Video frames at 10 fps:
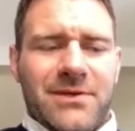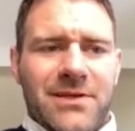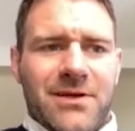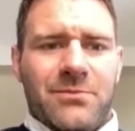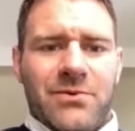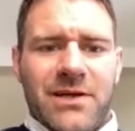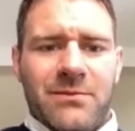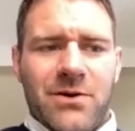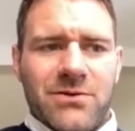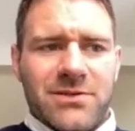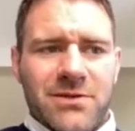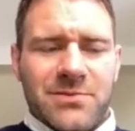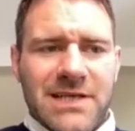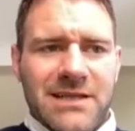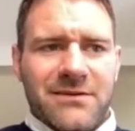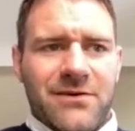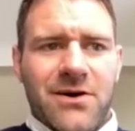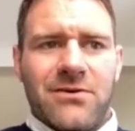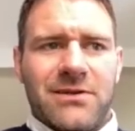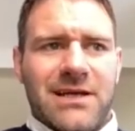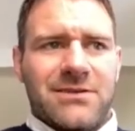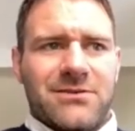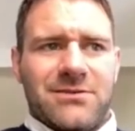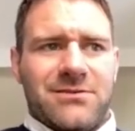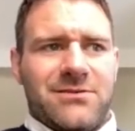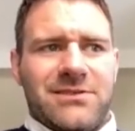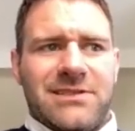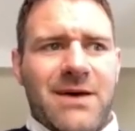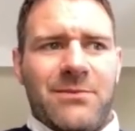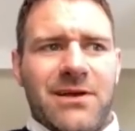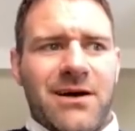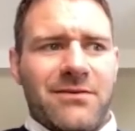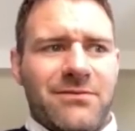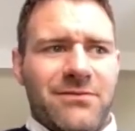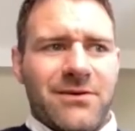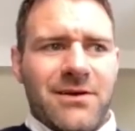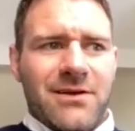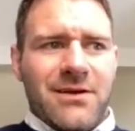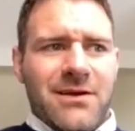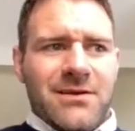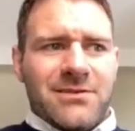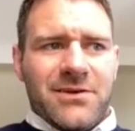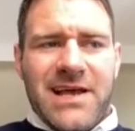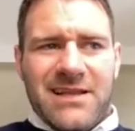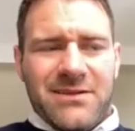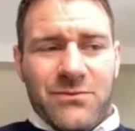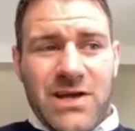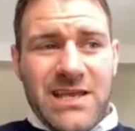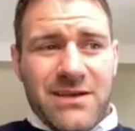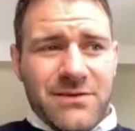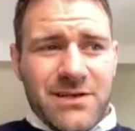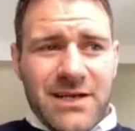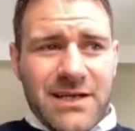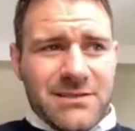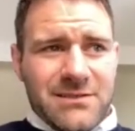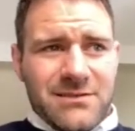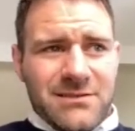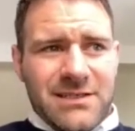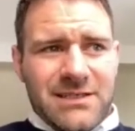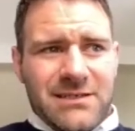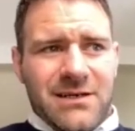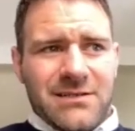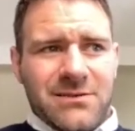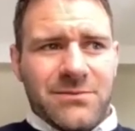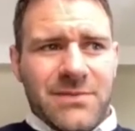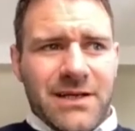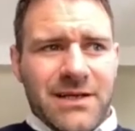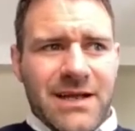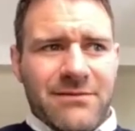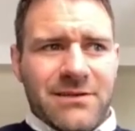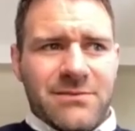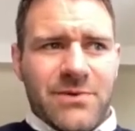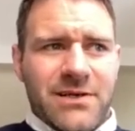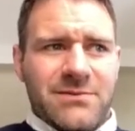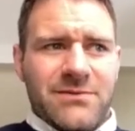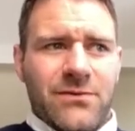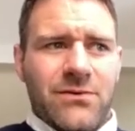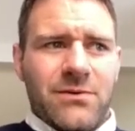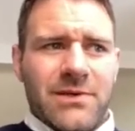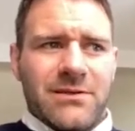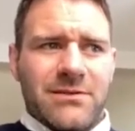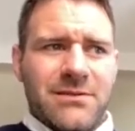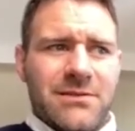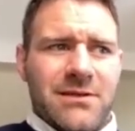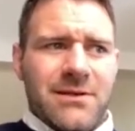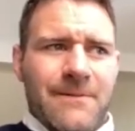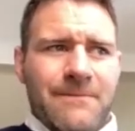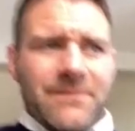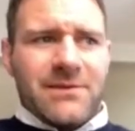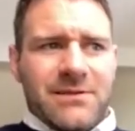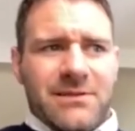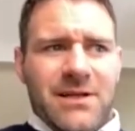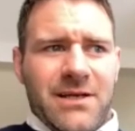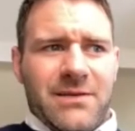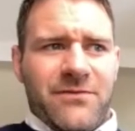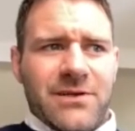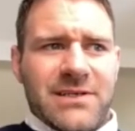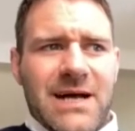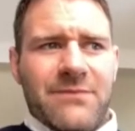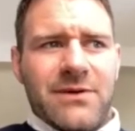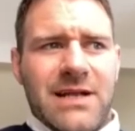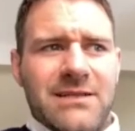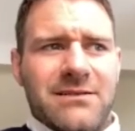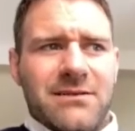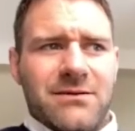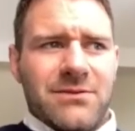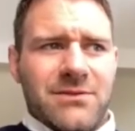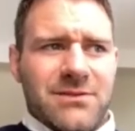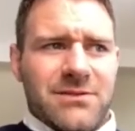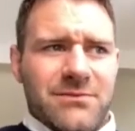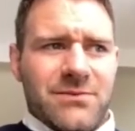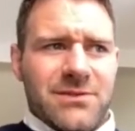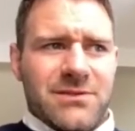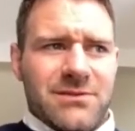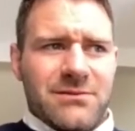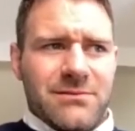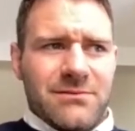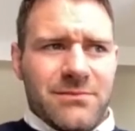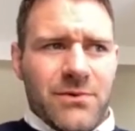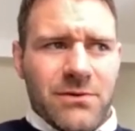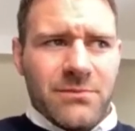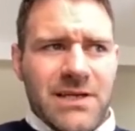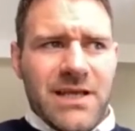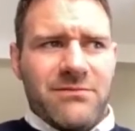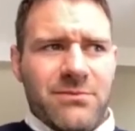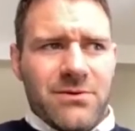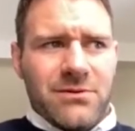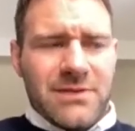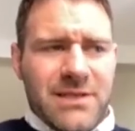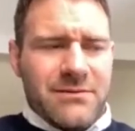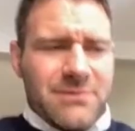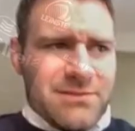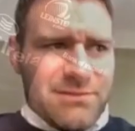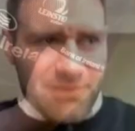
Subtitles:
you know, pretty emotional, upset on the phone, and that just set me off. So yeah, the week of it like is kind of something like I never experienced before, because like first cap for Leinster was unbelievable, and I was